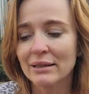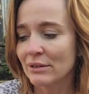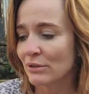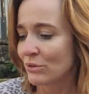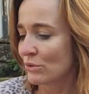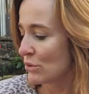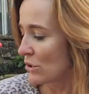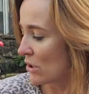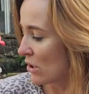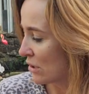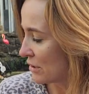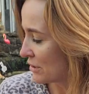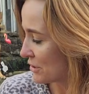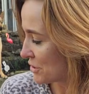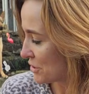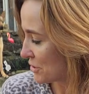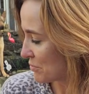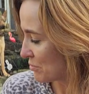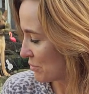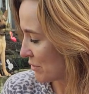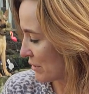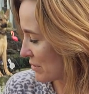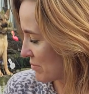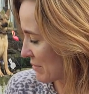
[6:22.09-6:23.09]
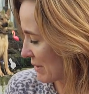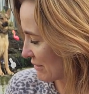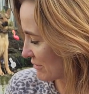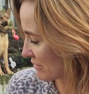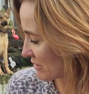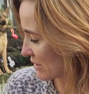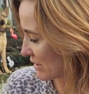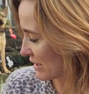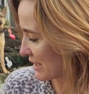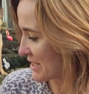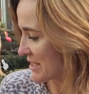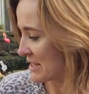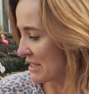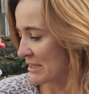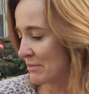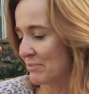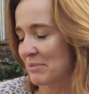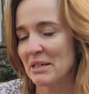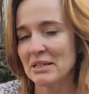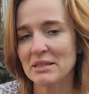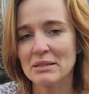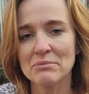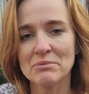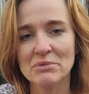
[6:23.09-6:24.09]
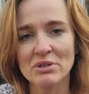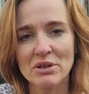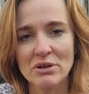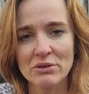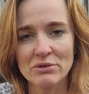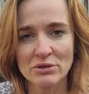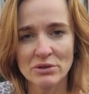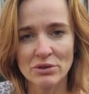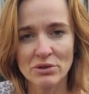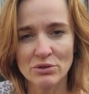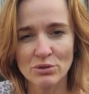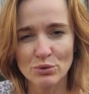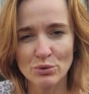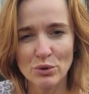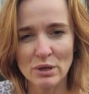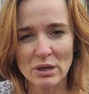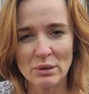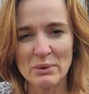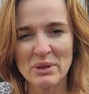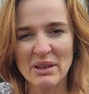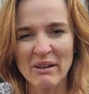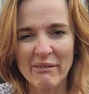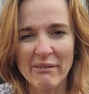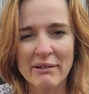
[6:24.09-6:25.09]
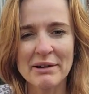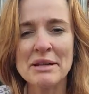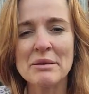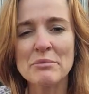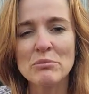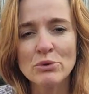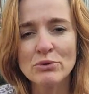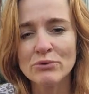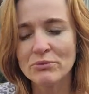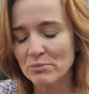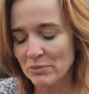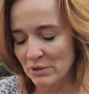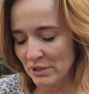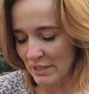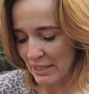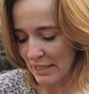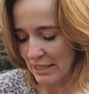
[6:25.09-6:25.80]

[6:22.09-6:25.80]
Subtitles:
You can't just put him outside and expect him to go to the toilet without any movement.